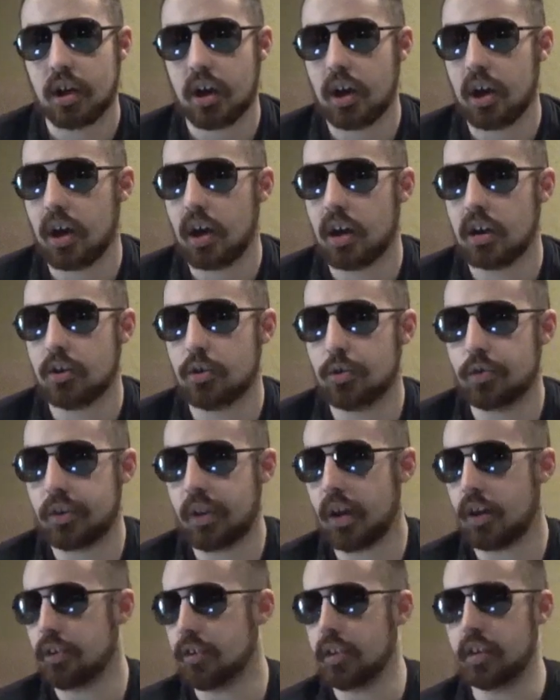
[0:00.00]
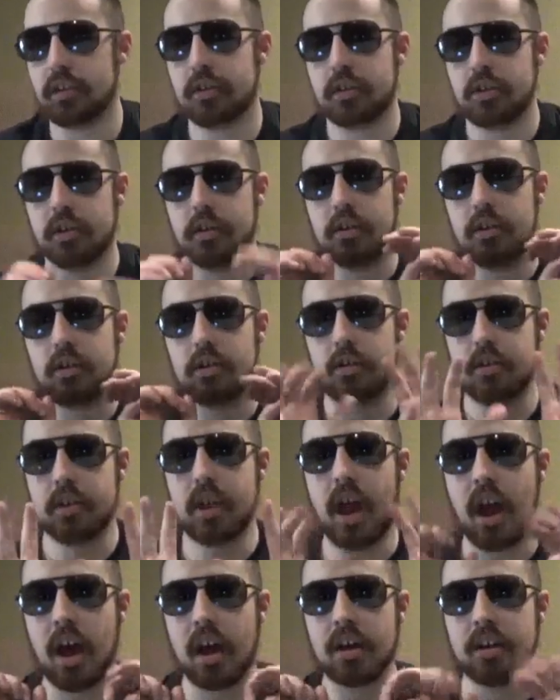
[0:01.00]
and who's held it
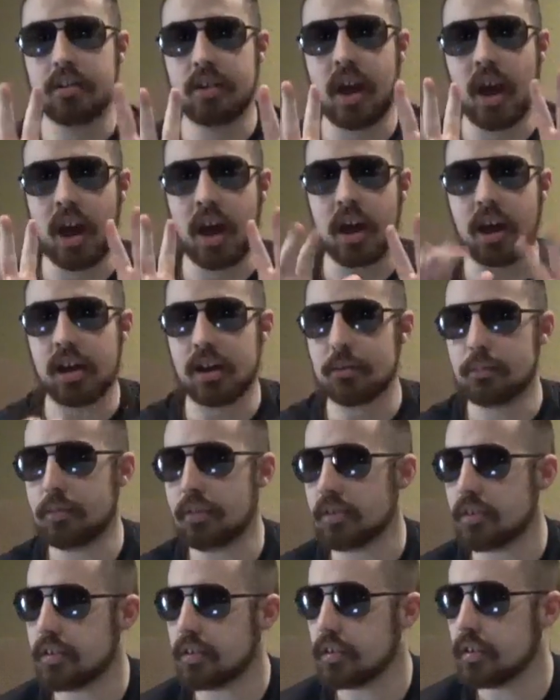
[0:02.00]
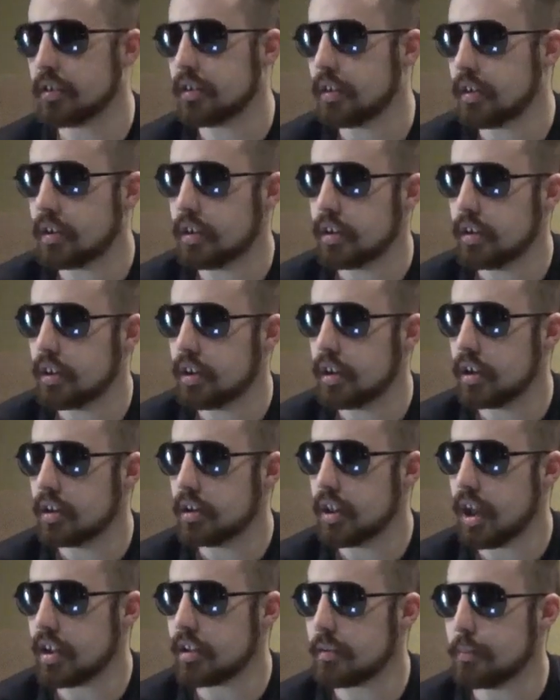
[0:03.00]
9 times,
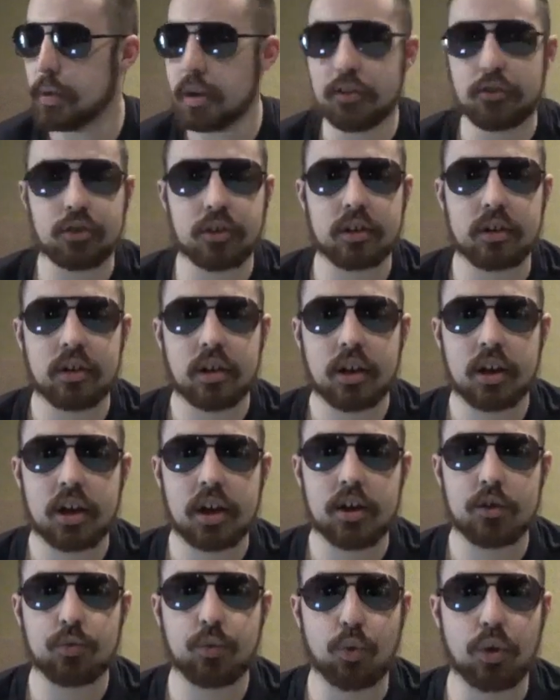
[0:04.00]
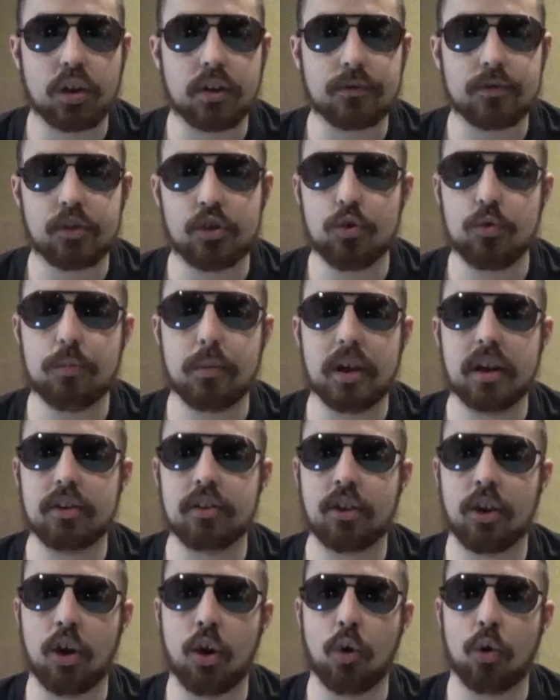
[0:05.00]
not to mention is one of 2 men
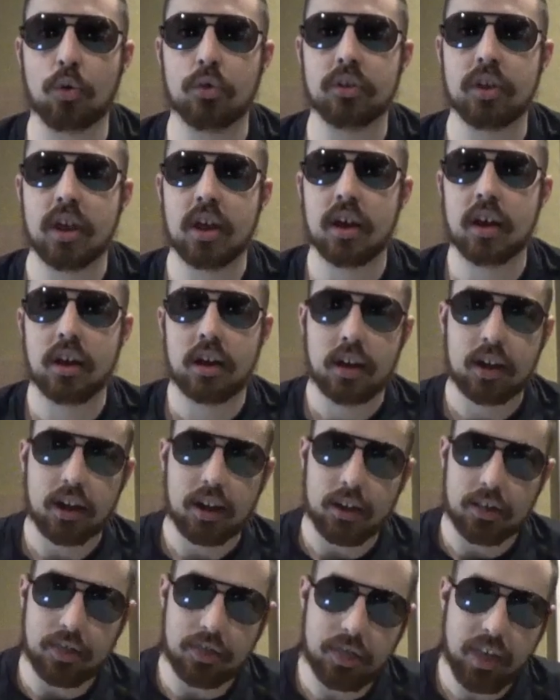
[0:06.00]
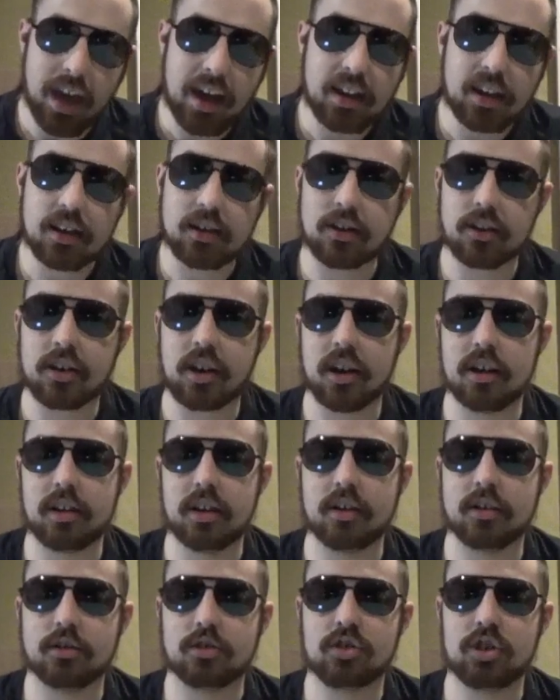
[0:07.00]
to hold that
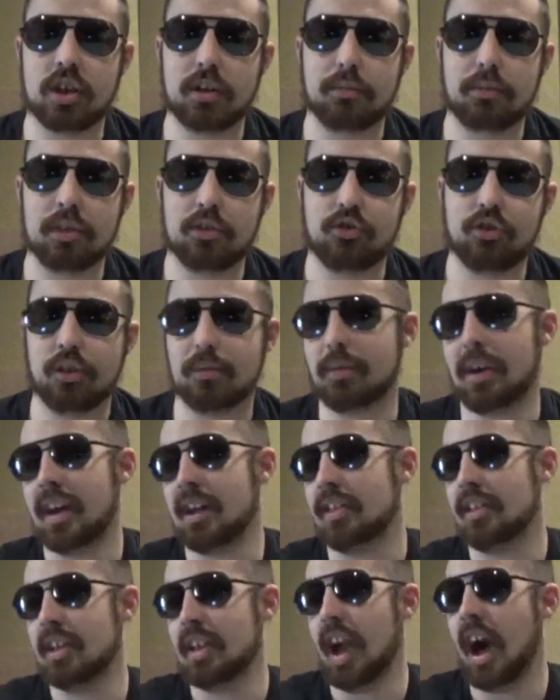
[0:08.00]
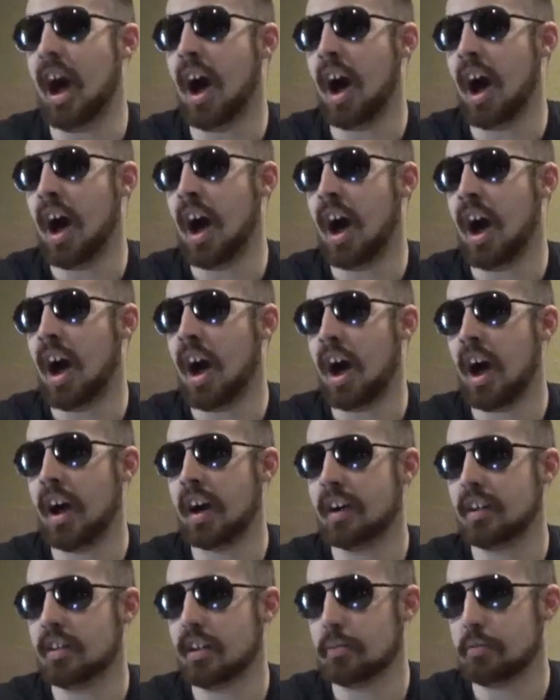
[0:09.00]
Intercontinental Championship and the
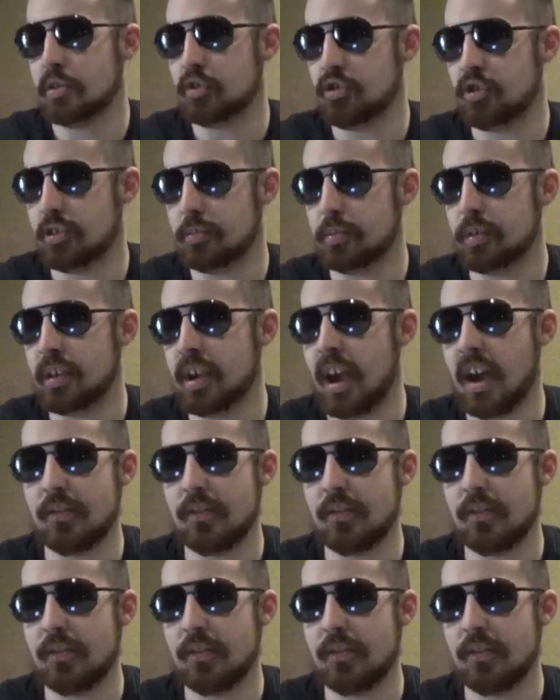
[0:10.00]
IWGP